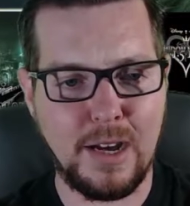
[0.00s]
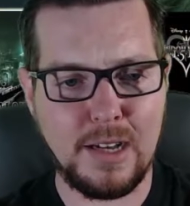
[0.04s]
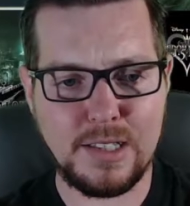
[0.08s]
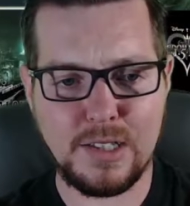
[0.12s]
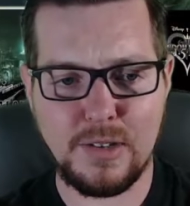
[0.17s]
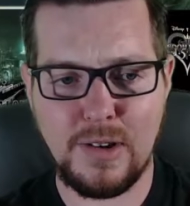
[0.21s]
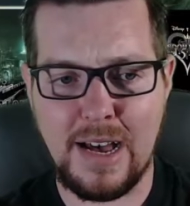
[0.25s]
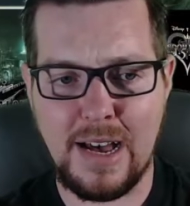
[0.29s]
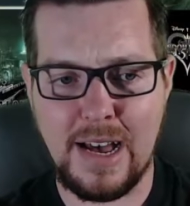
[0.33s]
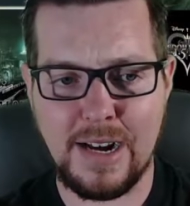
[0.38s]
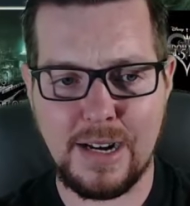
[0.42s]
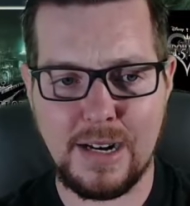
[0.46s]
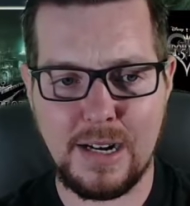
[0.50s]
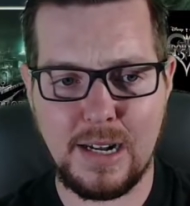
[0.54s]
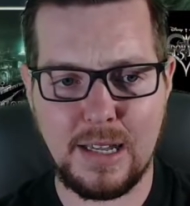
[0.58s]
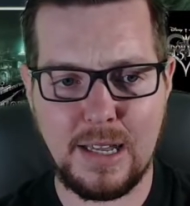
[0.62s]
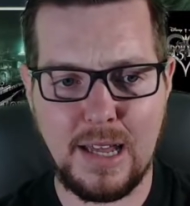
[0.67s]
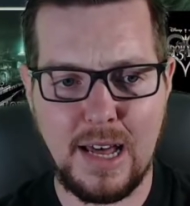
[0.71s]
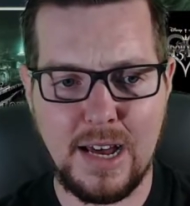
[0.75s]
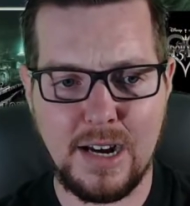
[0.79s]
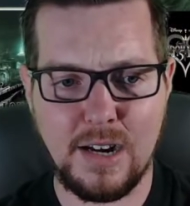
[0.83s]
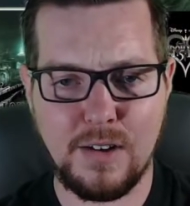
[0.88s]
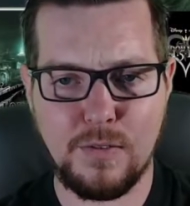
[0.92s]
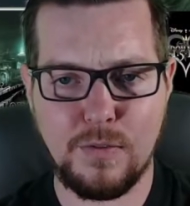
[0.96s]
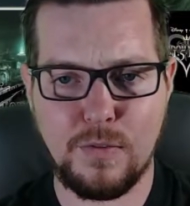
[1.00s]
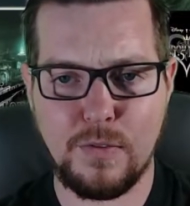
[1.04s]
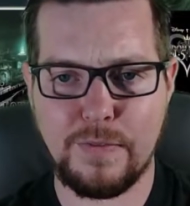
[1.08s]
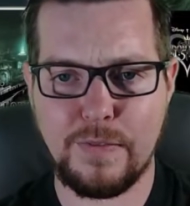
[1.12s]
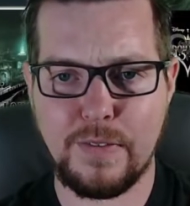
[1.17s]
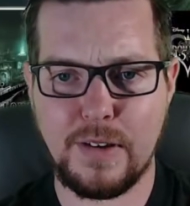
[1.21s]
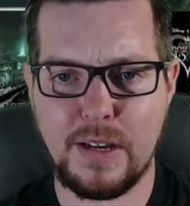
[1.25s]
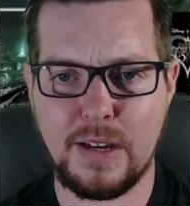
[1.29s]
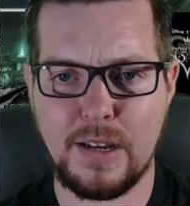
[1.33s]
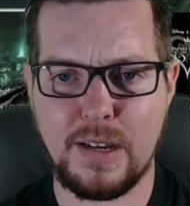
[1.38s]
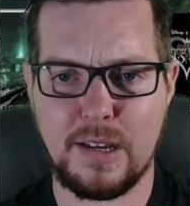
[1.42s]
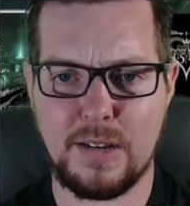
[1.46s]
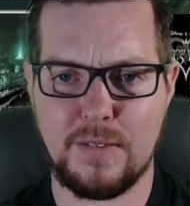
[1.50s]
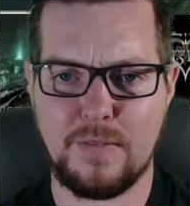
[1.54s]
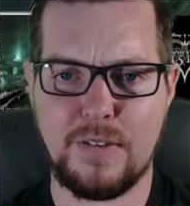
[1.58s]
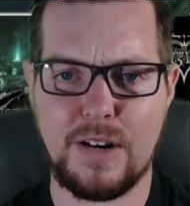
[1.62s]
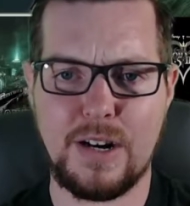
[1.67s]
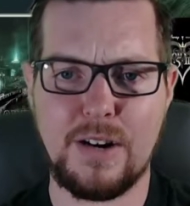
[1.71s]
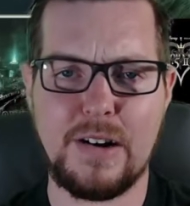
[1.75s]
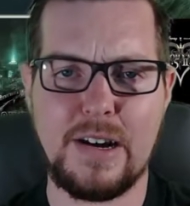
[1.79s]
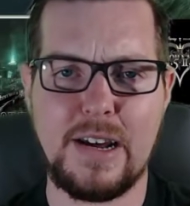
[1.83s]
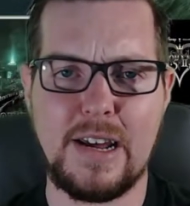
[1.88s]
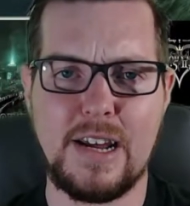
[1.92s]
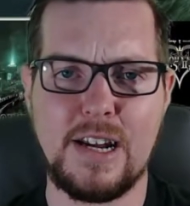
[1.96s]
added a lot of
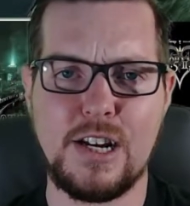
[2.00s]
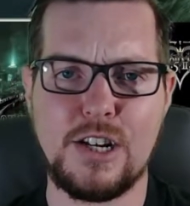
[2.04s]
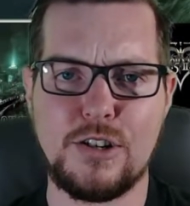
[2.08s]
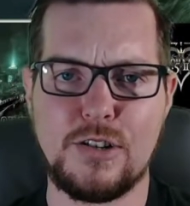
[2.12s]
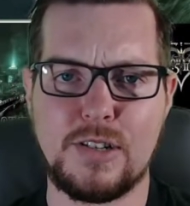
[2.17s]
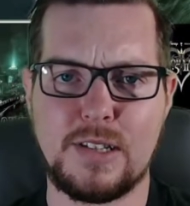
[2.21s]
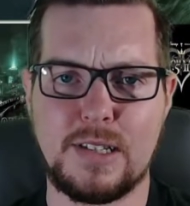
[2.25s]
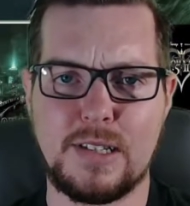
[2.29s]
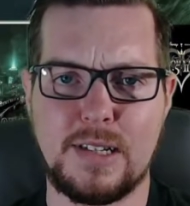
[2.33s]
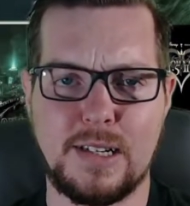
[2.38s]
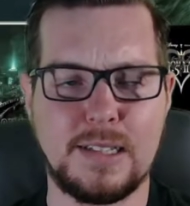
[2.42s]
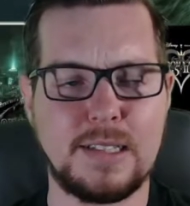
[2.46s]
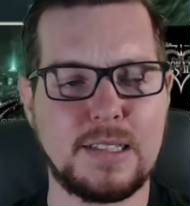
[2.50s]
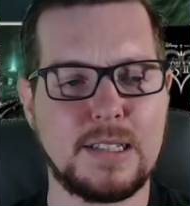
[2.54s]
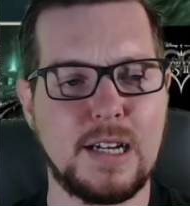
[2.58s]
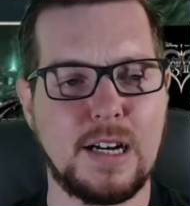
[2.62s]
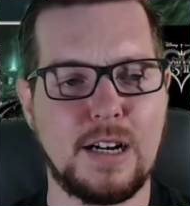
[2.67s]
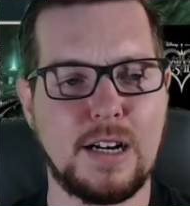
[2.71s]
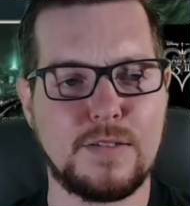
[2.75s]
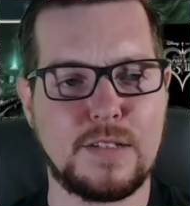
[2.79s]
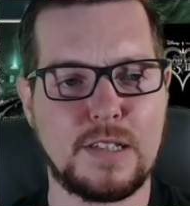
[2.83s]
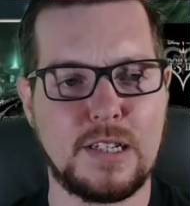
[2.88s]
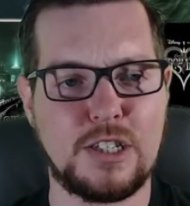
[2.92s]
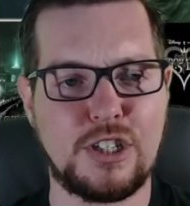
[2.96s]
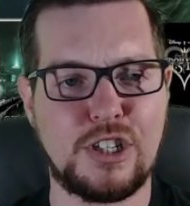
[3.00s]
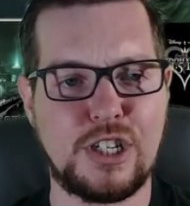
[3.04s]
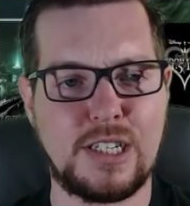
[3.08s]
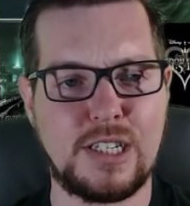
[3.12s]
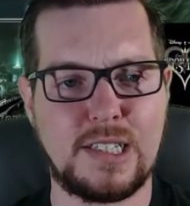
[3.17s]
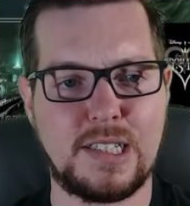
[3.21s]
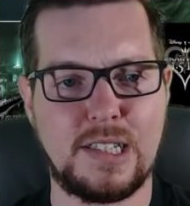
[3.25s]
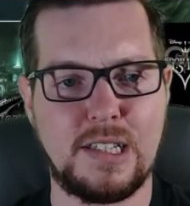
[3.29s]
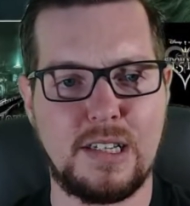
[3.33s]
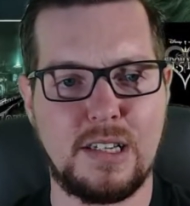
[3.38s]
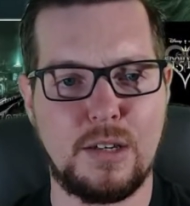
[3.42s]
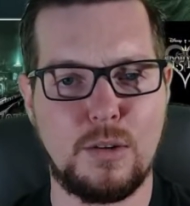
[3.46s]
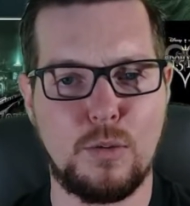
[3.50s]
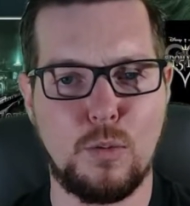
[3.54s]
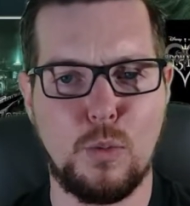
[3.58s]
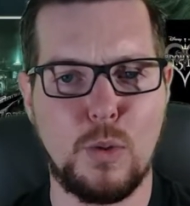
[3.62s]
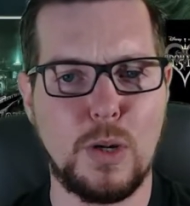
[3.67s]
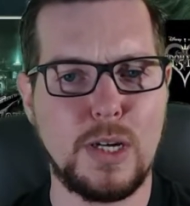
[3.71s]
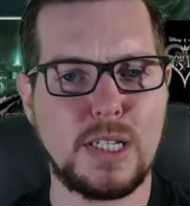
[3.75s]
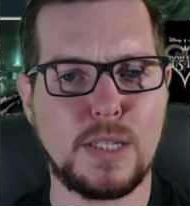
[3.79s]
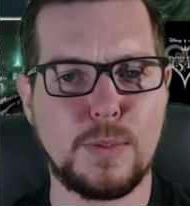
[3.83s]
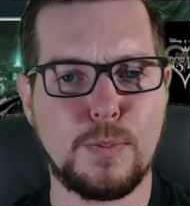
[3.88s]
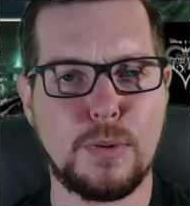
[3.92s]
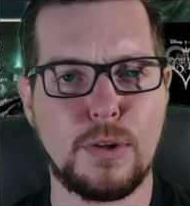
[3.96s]
very interesting stuff, such as the
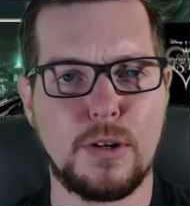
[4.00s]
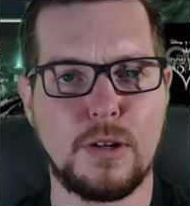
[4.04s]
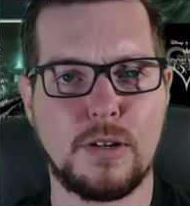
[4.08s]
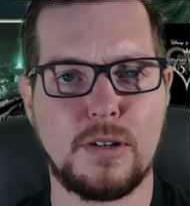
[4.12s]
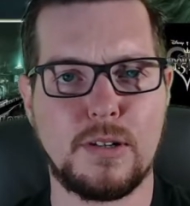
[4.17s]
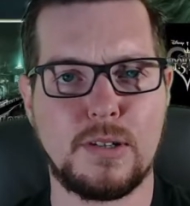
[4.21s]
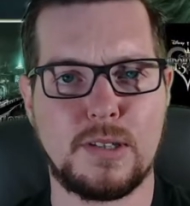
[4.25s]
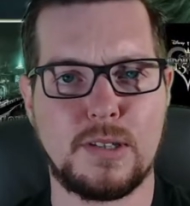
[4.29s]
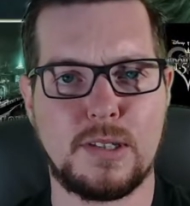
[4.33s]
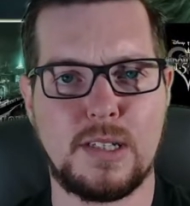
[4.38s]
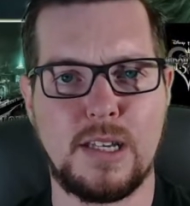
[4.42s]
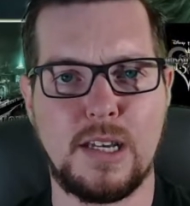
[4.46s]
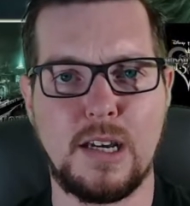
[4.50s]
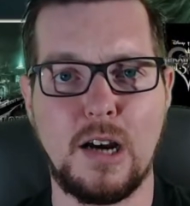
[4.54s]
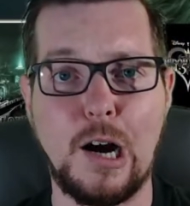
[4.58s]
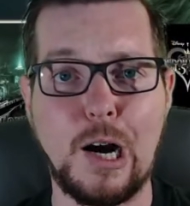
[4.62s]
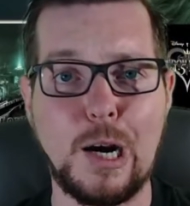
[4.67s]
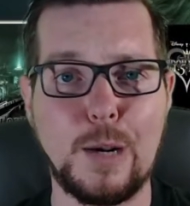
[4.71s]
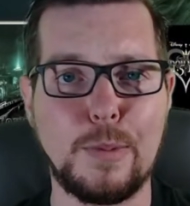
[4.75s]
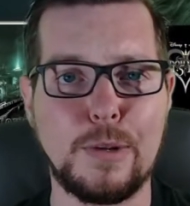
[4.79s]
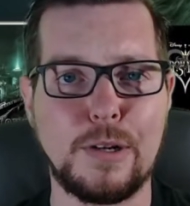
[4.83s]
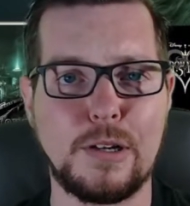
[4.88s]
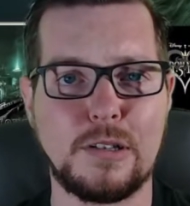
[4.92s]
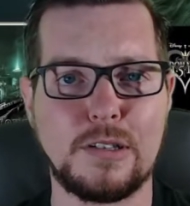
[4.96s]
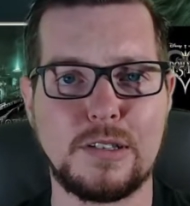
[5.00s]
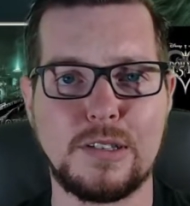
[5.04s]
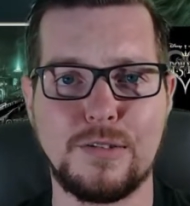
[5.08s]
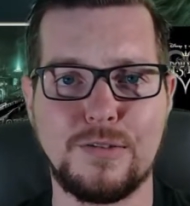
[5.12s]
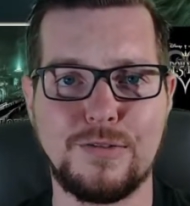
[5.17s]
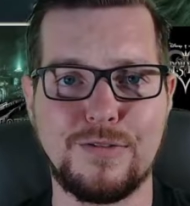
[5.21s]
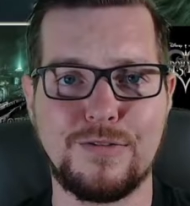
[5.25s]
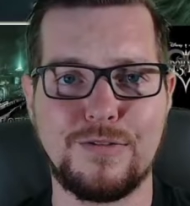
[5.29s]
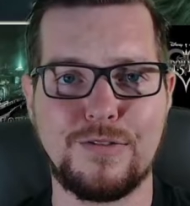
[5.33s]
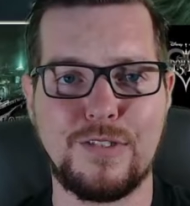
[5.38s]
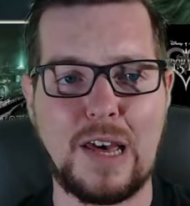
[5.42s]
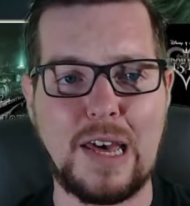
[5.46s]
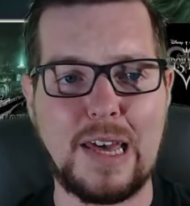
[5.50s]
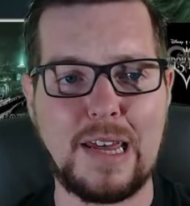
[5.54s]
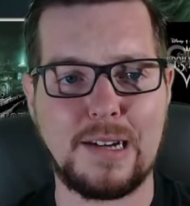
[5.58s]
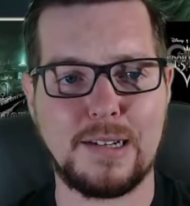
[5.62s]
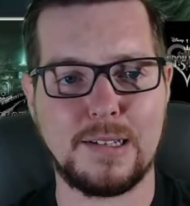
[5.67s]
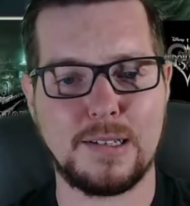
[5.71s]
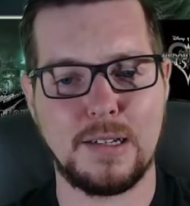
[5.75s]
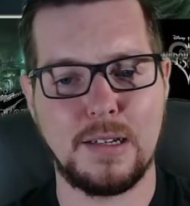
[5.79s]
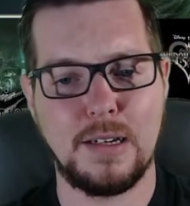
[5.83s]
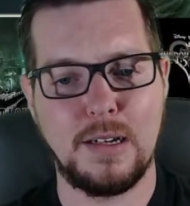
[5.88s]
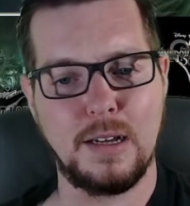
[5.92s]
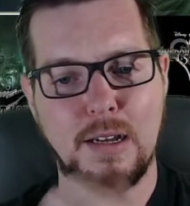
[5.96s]
Whispers, the Arbiters of
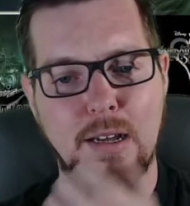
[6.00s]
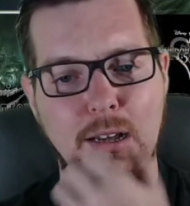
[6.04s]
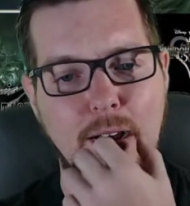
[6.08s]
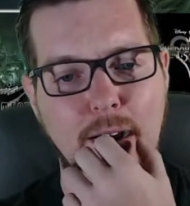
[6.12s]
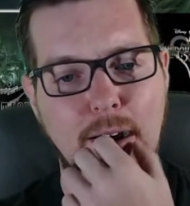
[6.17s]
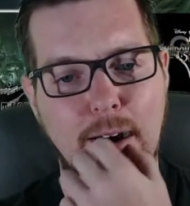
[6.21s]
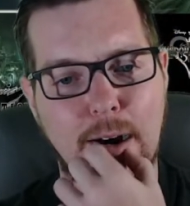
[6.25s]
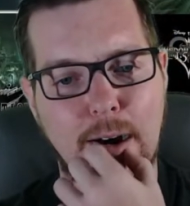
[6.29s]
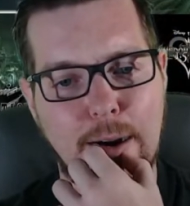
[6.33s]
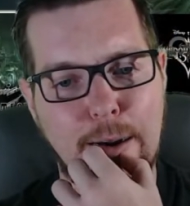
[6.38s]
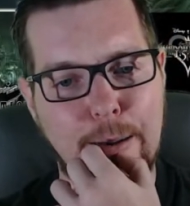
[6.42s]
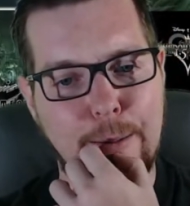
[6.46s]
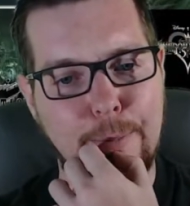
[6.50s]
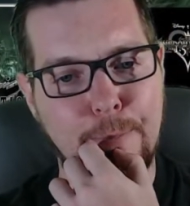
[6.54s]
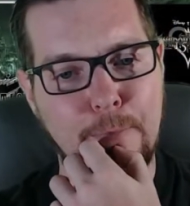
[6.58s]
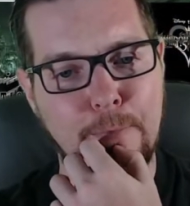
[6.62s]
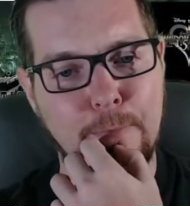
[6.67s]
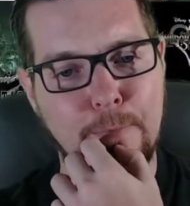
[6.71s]
Fate. I